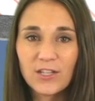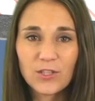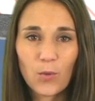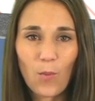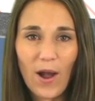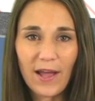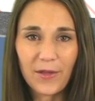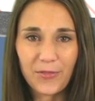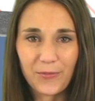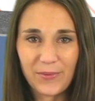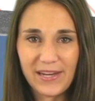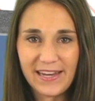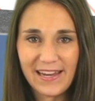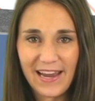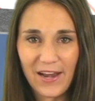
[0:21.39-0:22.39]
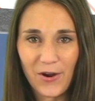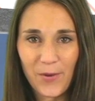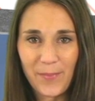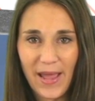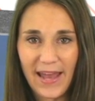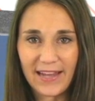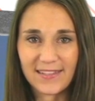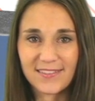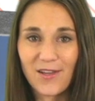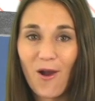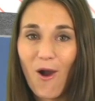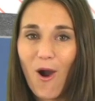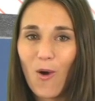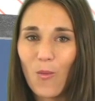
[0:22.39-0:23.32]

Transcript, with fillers: to wild 3D aerobatics.